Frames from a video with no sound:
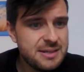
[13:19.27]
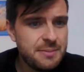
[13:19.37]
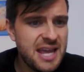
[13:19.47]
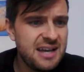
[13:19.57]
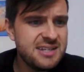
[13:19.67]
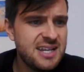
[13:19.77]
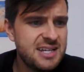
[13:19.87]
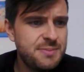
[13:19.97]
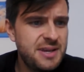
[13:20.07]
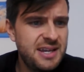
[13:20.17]
Somebody else
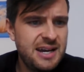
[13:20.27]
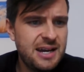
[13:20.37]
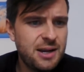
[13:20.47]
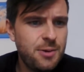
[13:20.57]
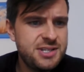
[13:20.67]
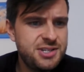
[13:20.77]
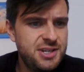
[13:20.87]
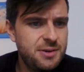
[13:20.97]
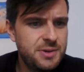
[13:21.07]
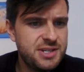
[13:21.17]
asked me a
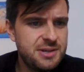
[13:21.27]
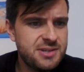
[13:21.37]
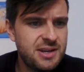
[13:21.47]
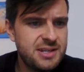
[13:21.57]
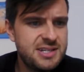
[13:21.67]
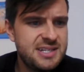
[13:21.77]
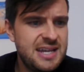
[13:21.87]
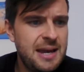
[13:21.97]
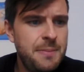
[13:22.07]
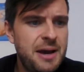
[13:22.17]
question, which I was going to
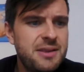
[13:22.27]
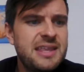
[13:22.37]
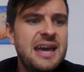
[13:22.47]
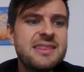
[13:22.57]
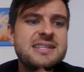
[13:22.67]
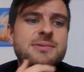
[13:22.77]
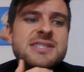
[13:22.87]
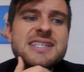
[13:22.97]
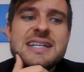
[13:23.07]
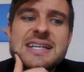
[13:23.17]
say about, yeah, this was
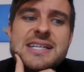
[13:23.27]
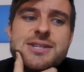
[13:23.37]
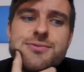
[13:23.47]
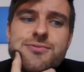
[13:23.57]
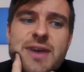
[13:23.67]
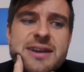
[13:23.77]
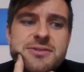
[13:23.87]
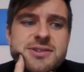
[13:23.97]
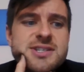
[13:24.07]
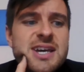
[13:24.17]
Denise
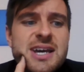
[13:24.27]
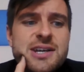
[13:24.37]
Reynolds.